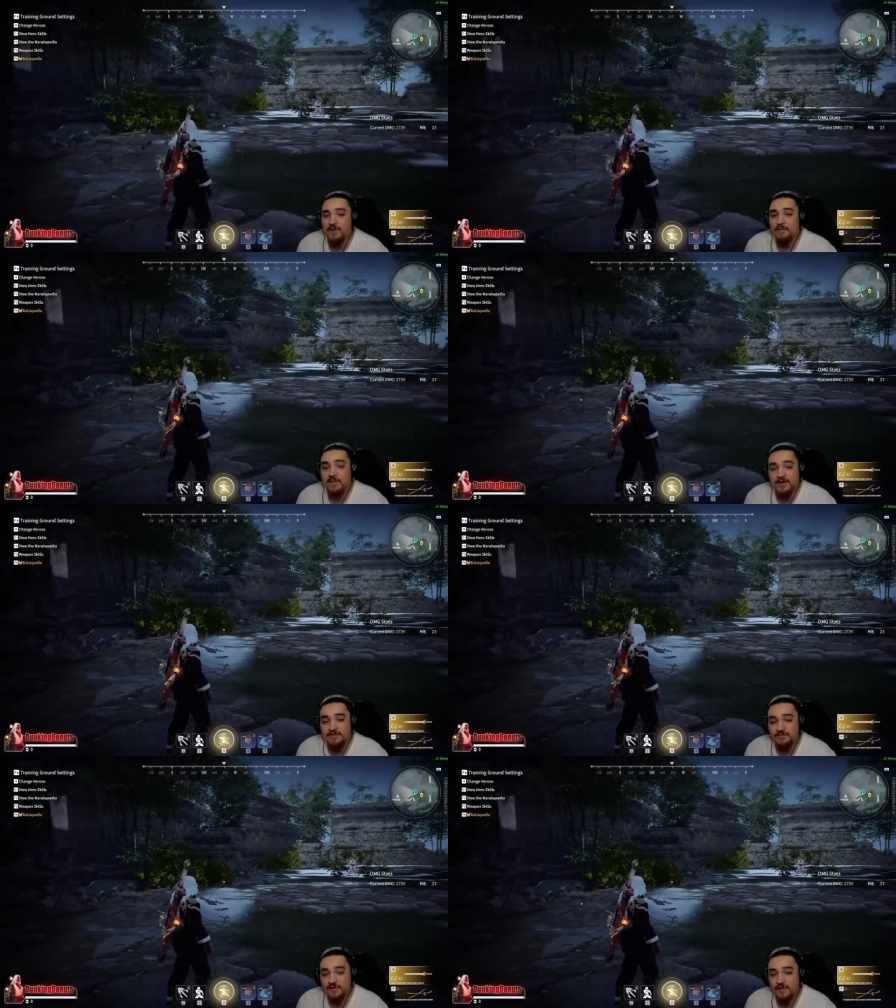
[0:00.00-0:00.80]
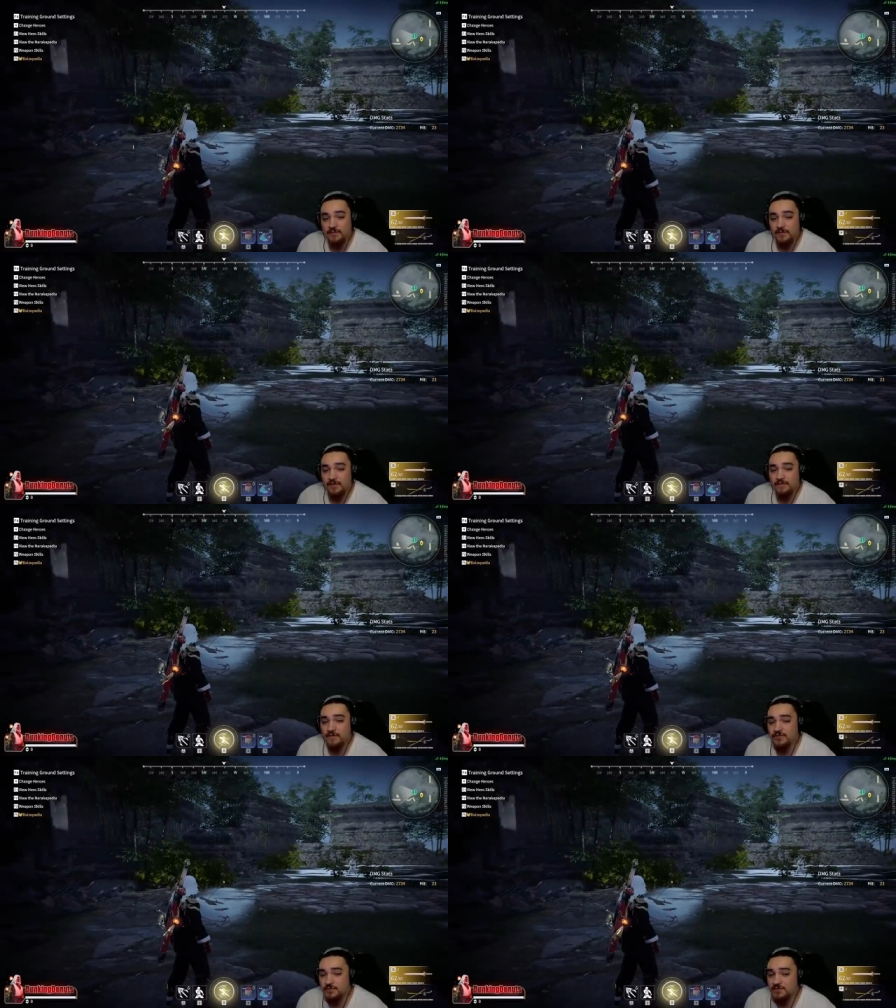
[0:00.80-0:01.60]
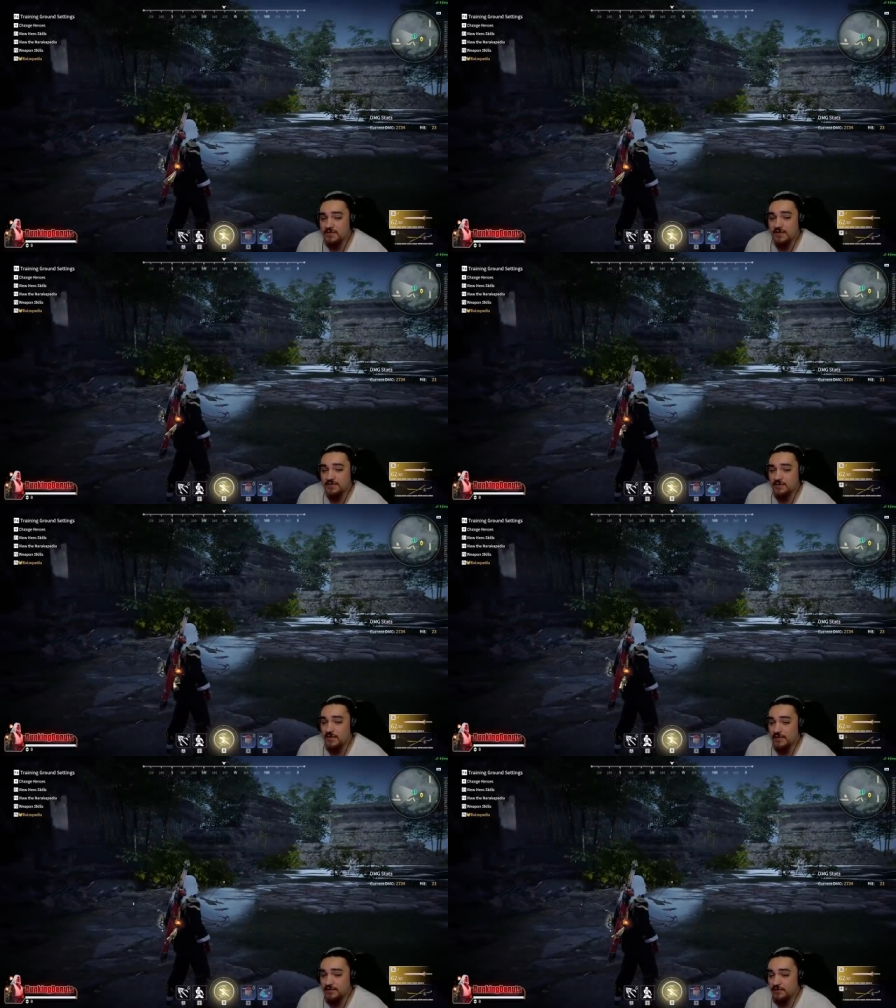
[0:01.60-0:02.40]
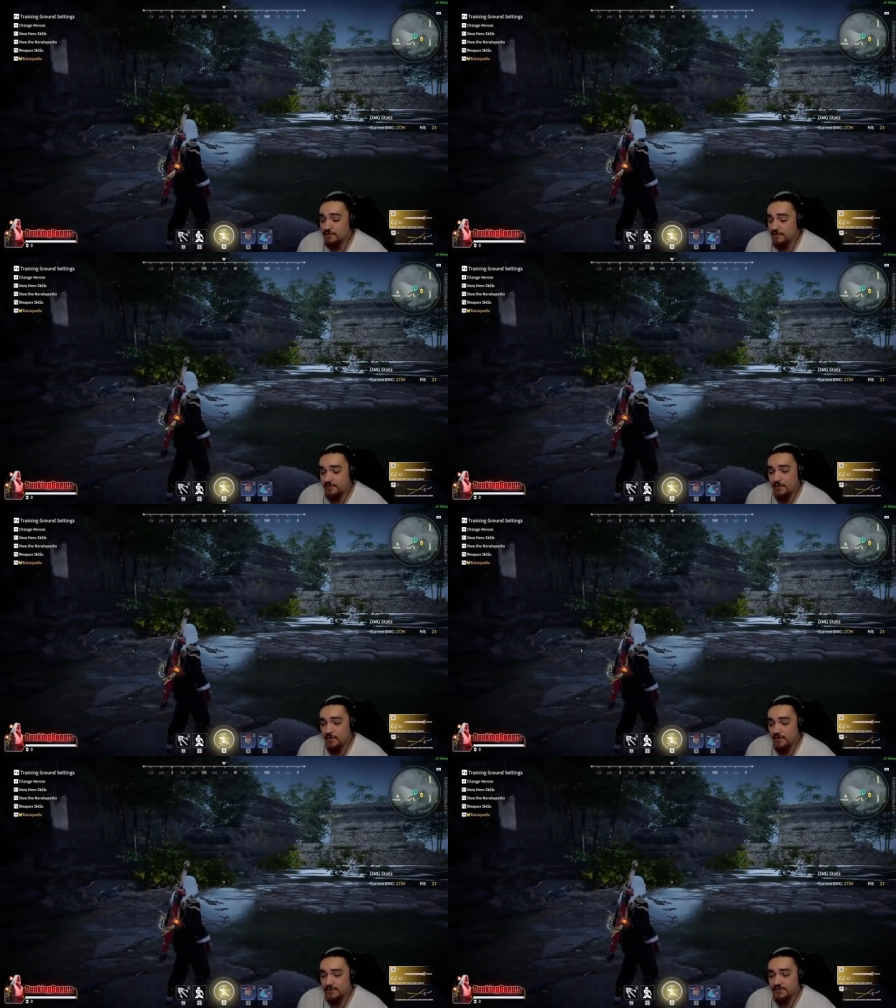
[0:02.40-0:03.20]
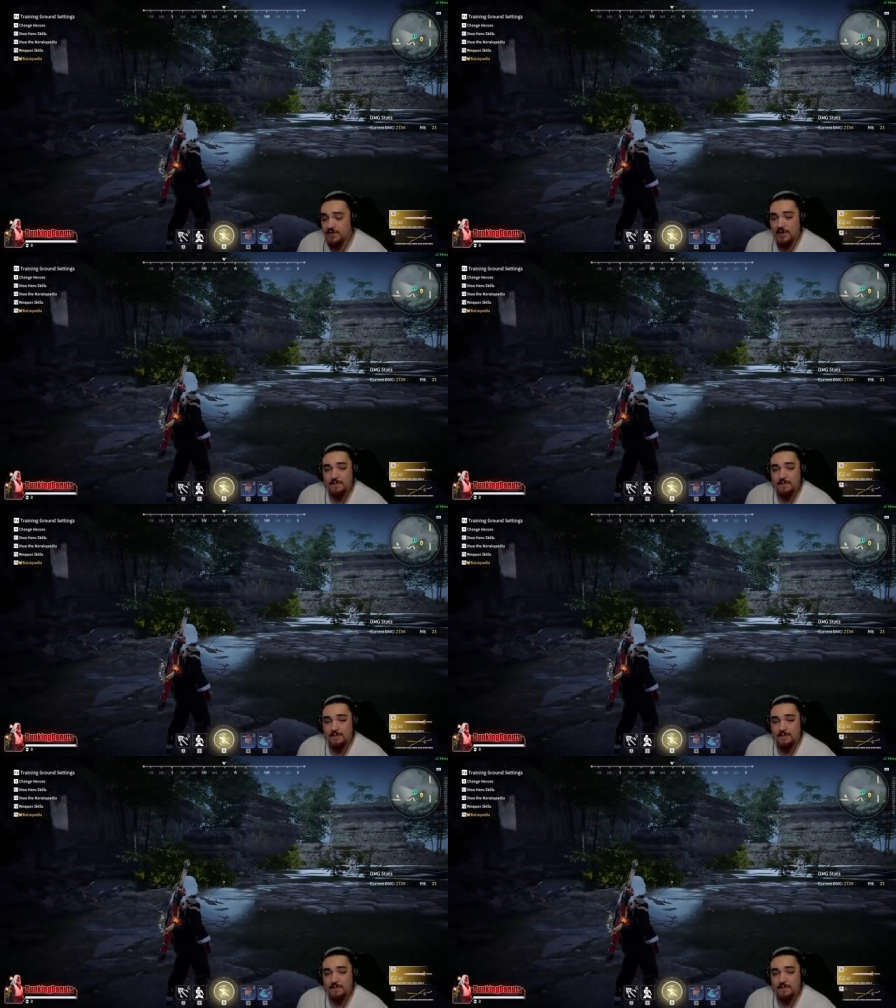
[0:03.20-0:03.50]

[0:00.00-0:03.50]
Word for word: Mastering it will give you a substantial edge over your opponents,